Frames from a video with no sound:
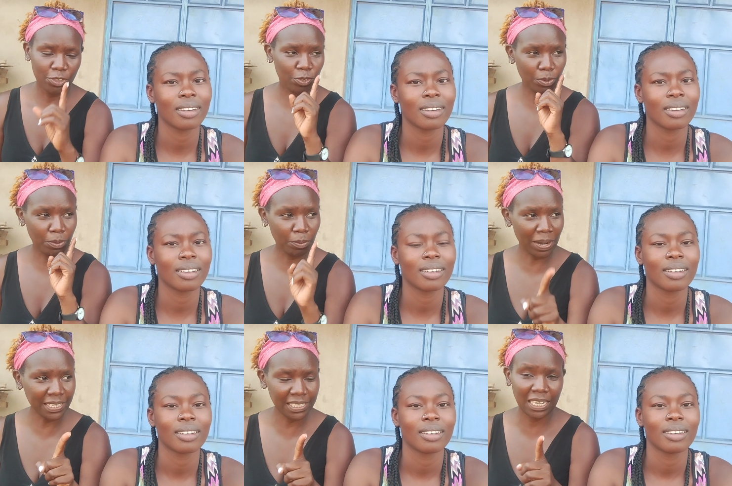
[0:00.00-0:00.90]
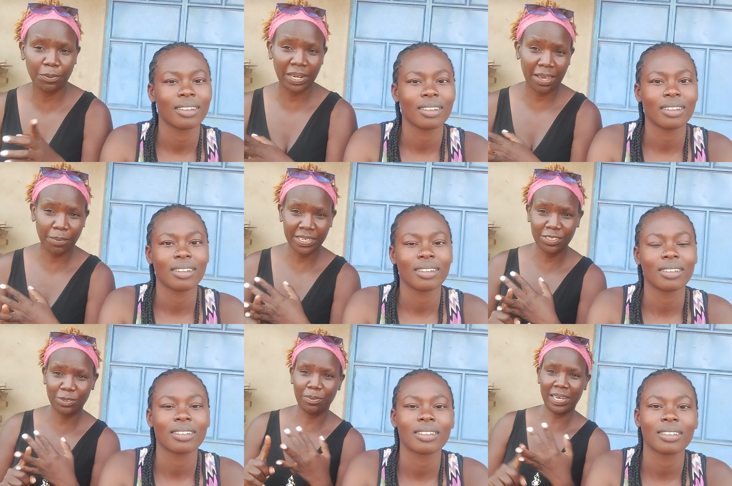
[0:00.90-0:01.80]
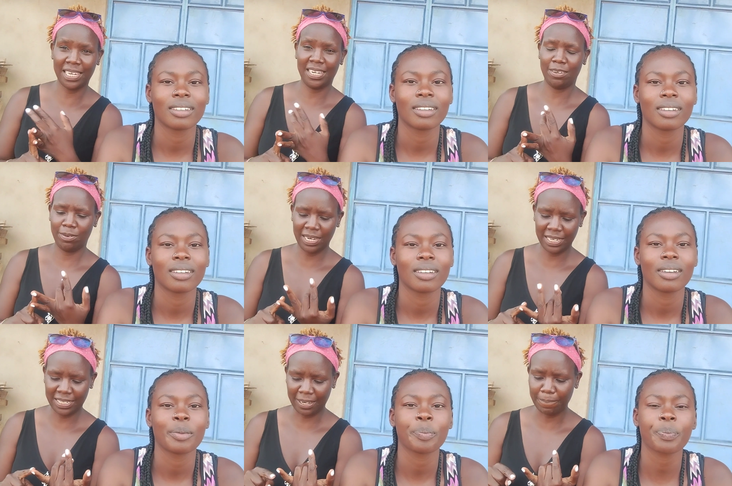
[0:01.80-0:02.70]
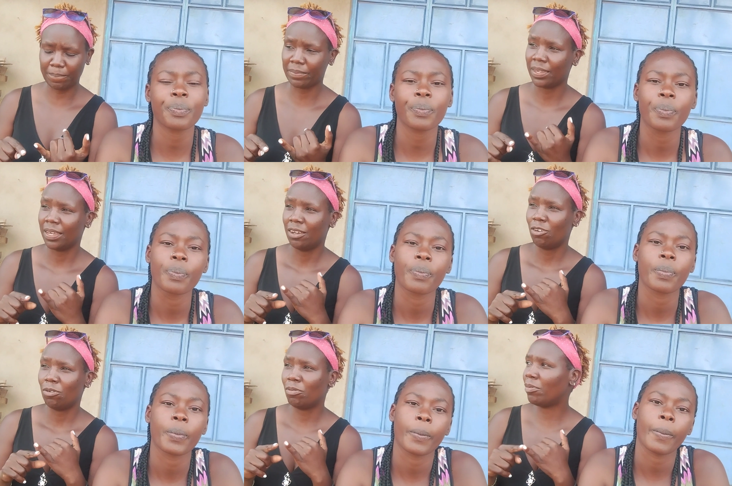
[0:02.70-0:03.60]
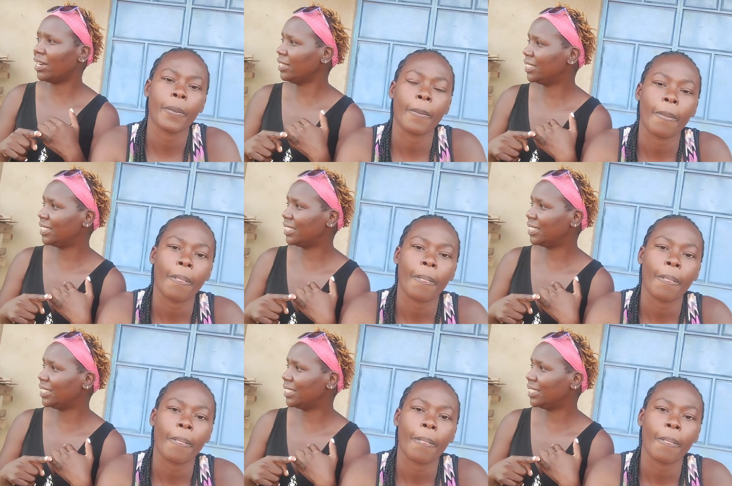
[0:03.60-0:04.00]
Speaker 1: So one shilling, when I went to work in Uganda, mm. one